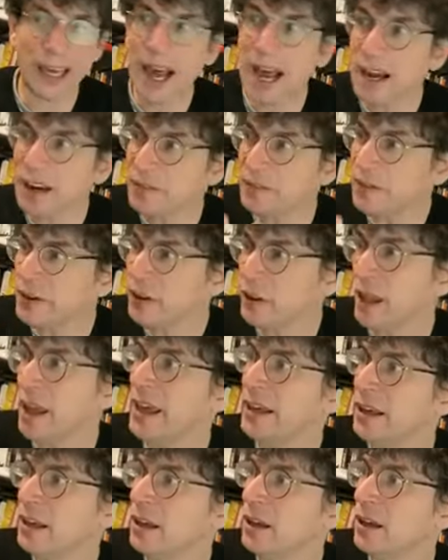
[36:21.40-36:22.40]
kind of feel
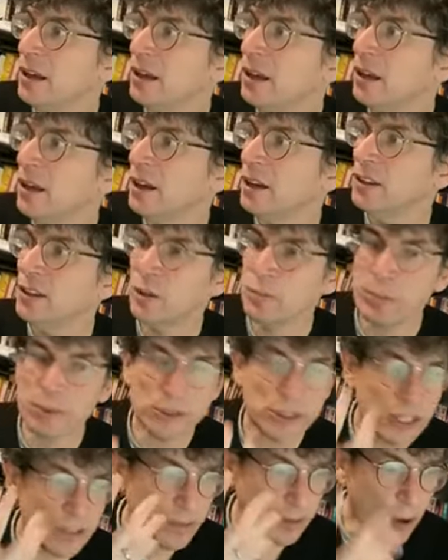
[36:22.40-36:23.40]
like the
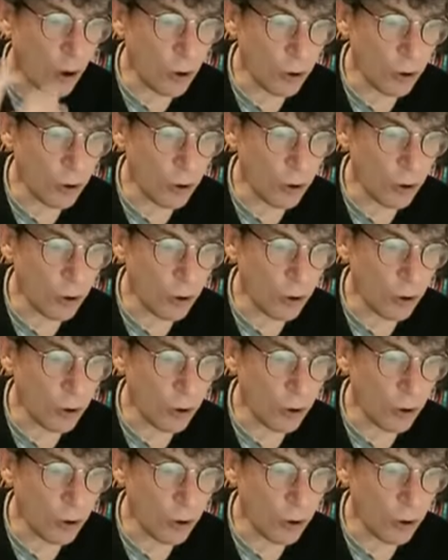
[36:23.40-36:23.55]
Pacific